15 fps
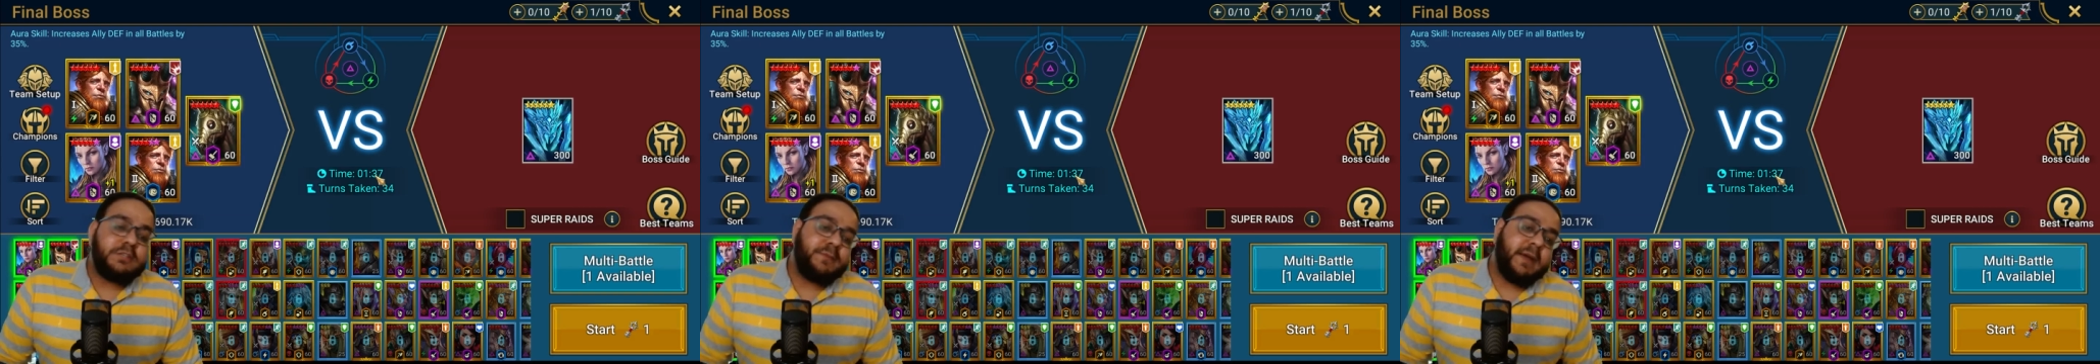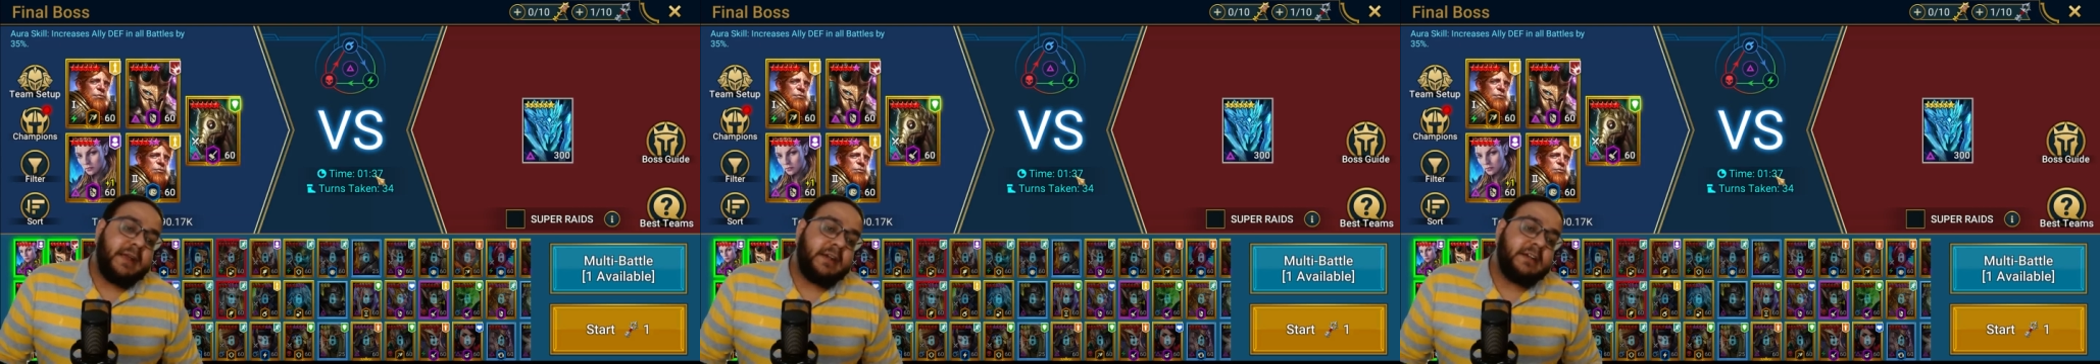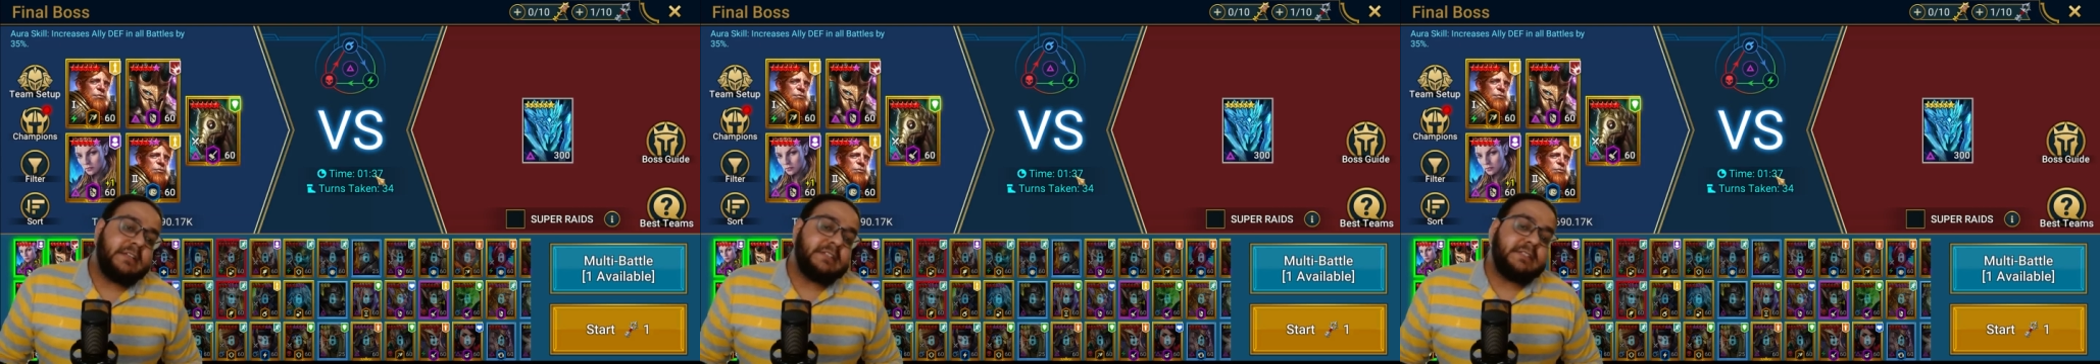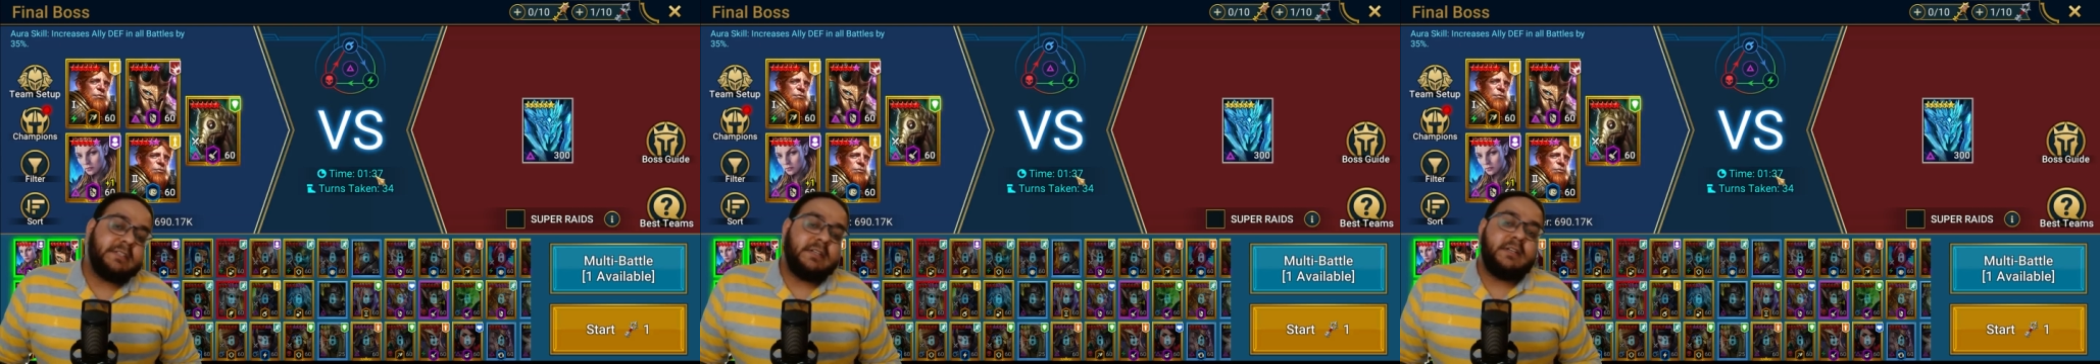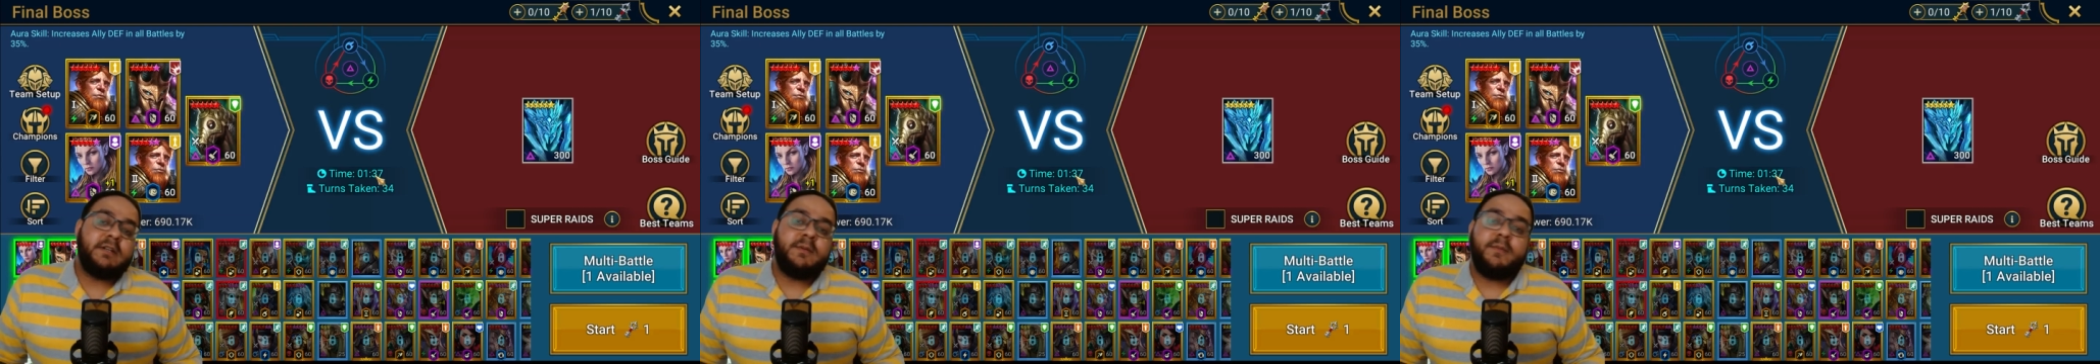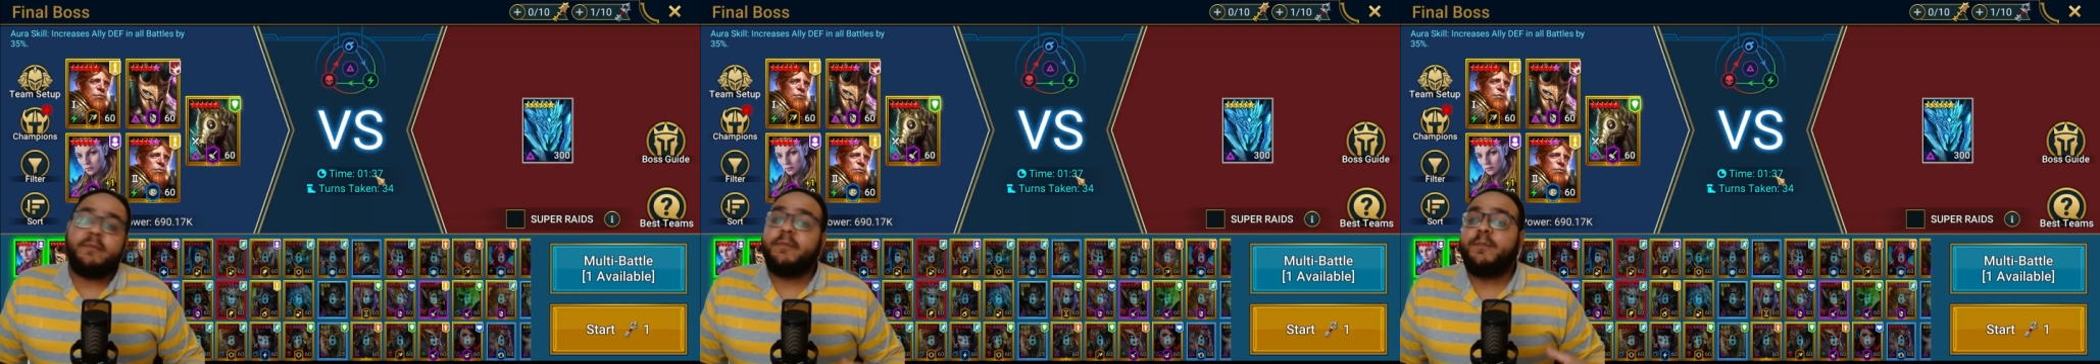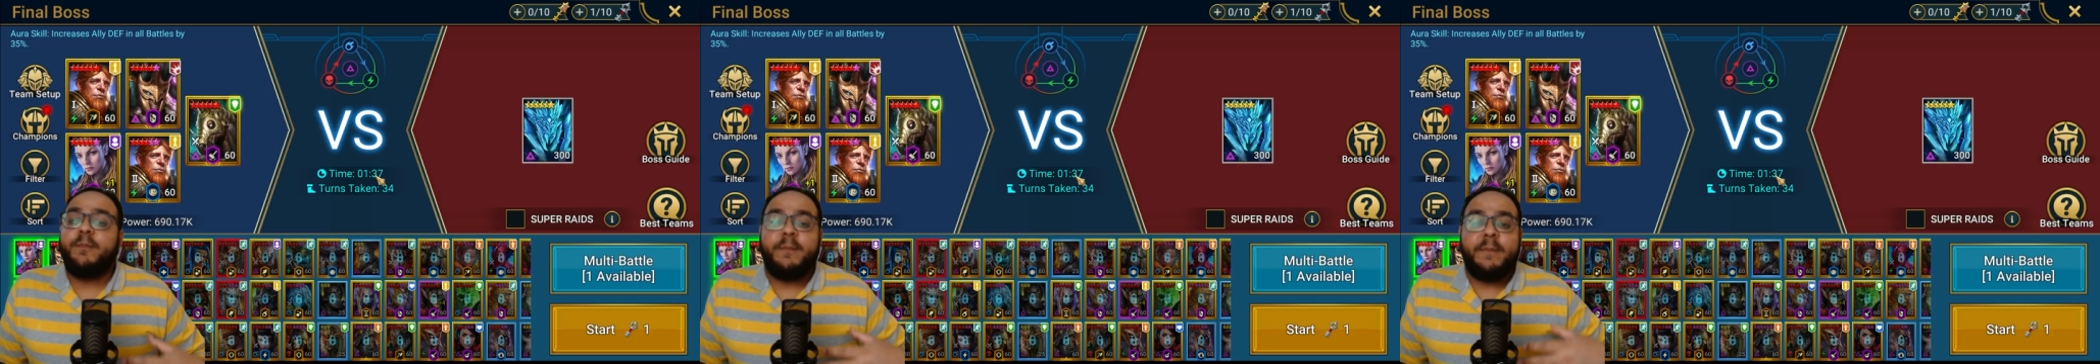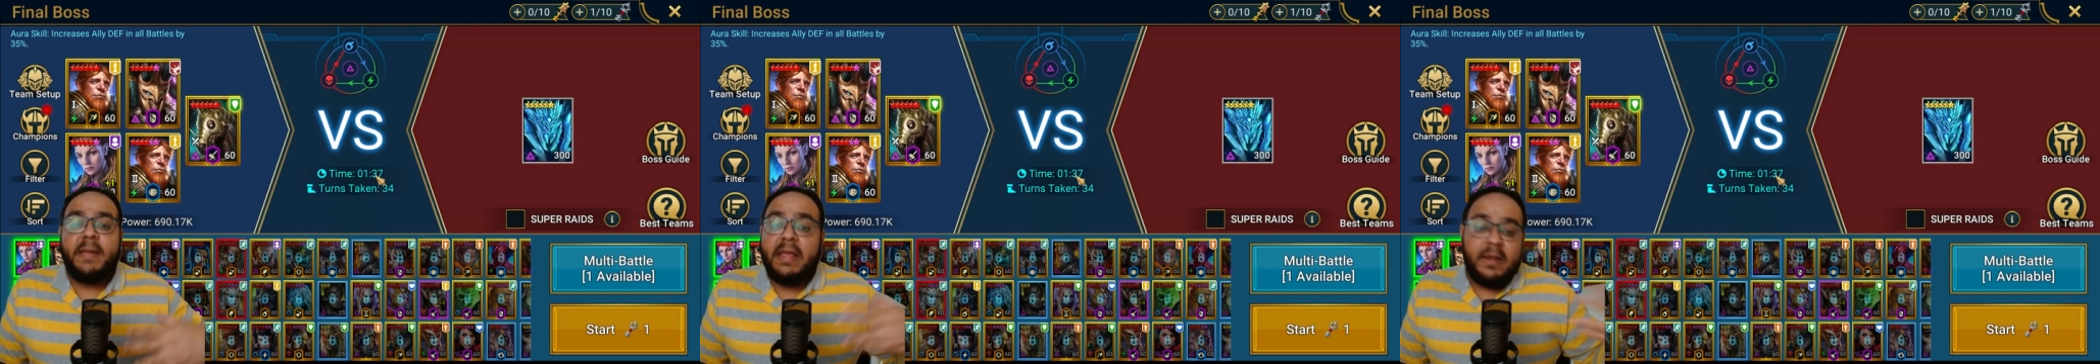Spider is the
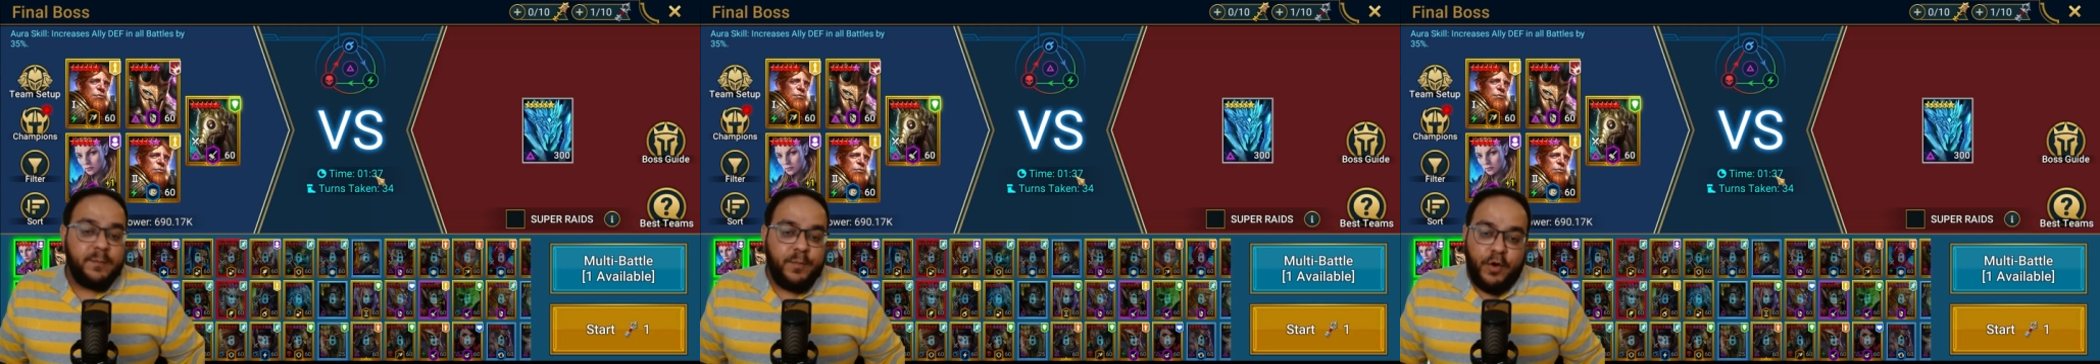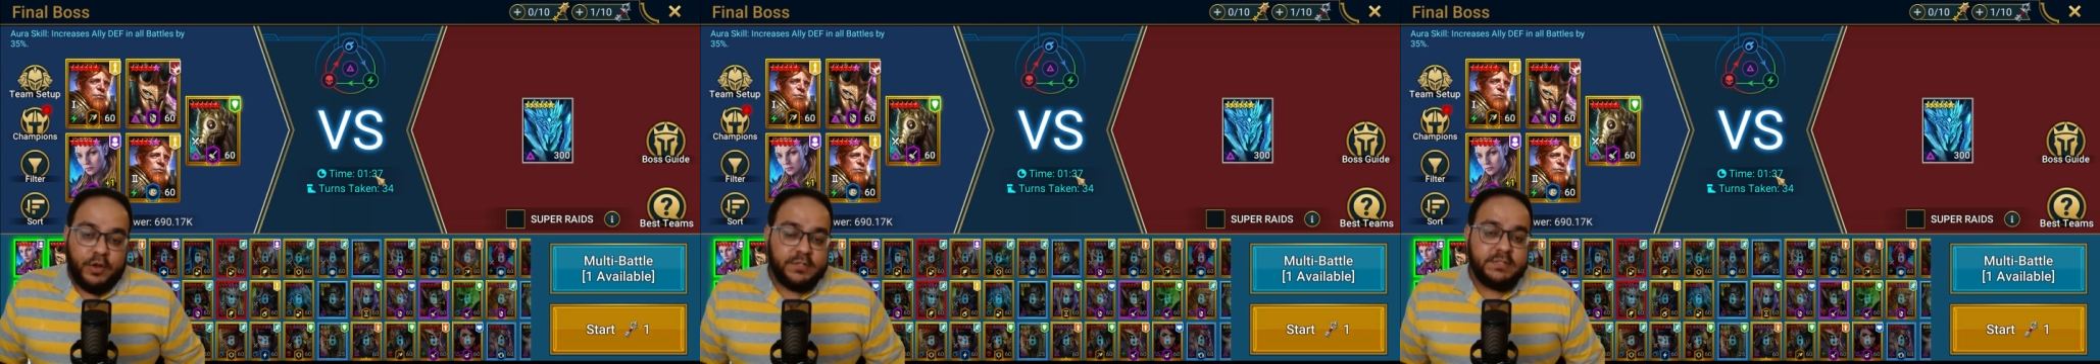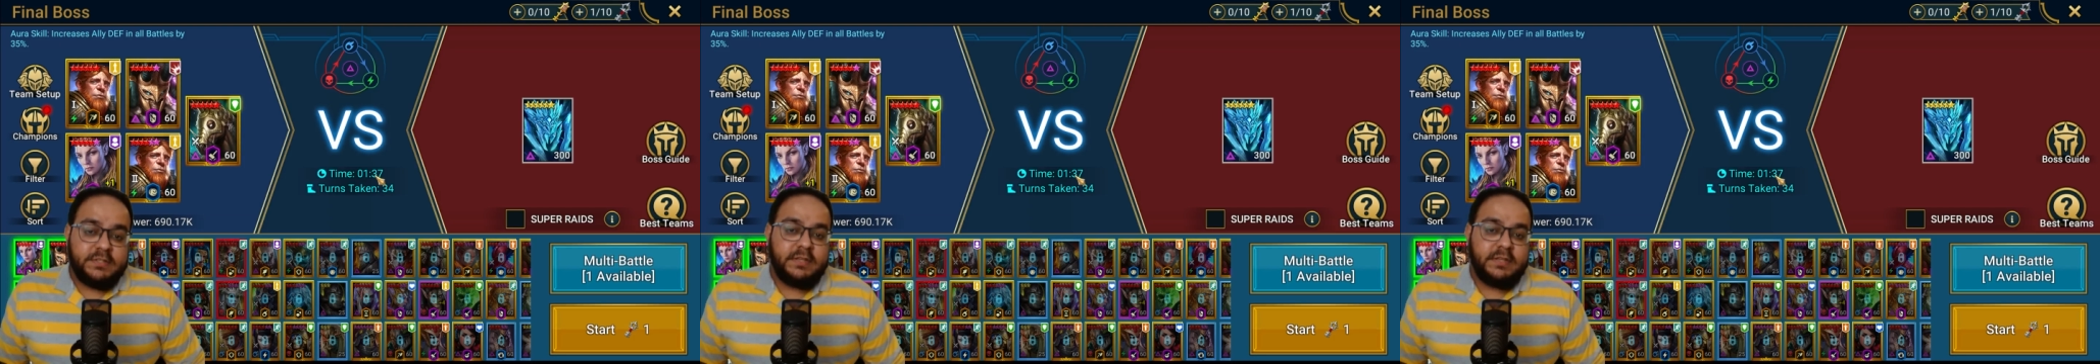main boss.